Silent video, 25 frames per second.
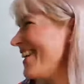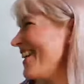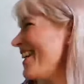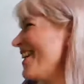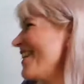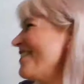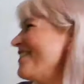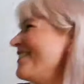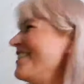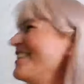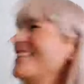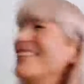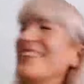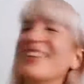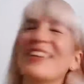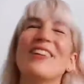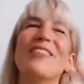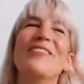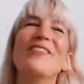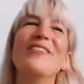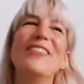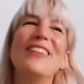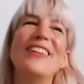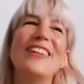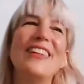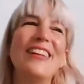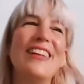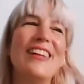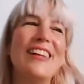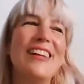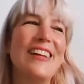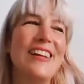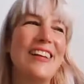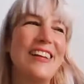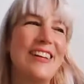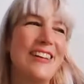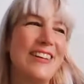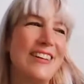Every time
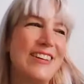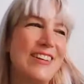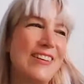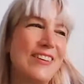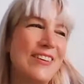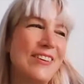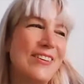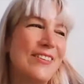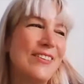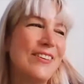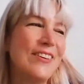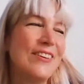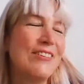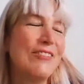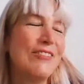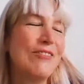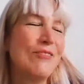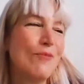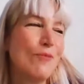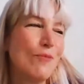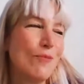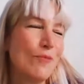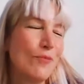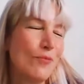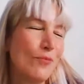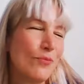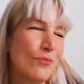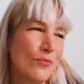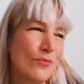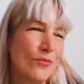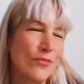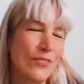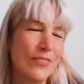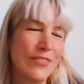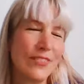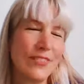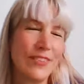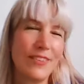you,
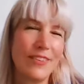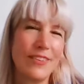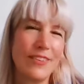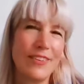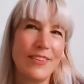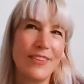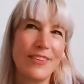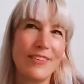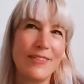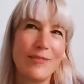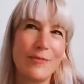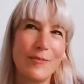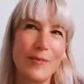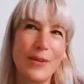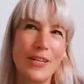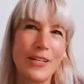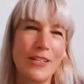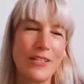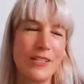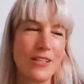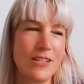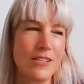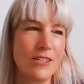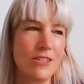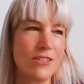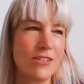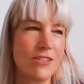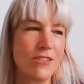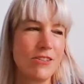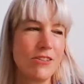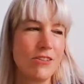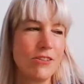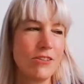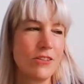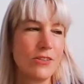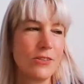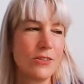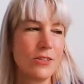pay attention to
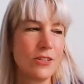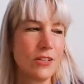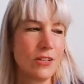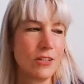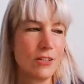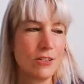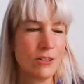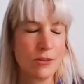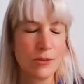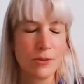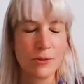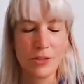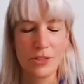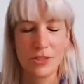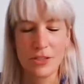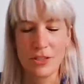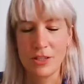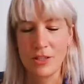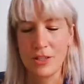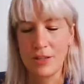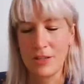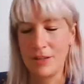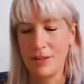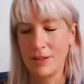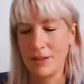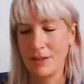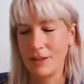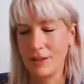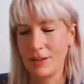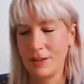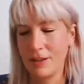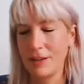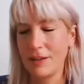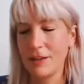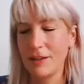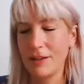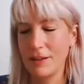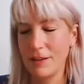your intuition and,
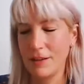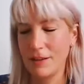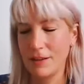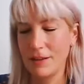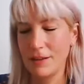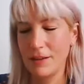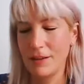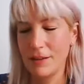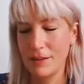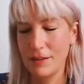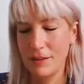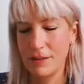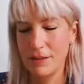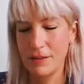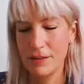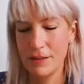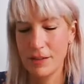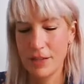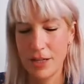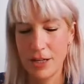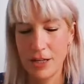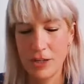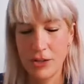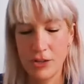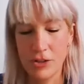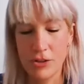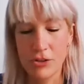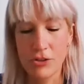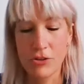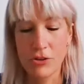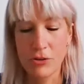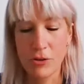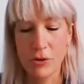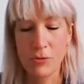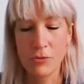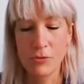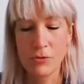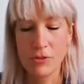like, take your
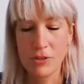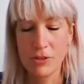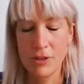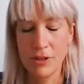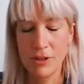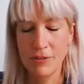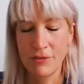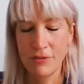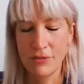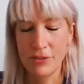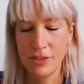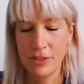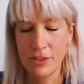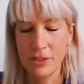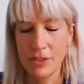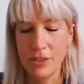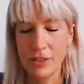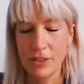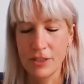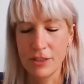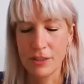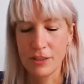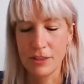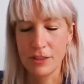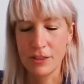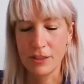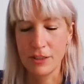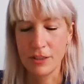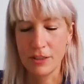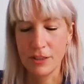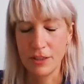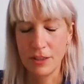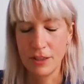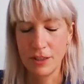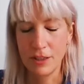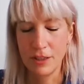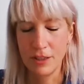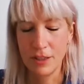own self seriously,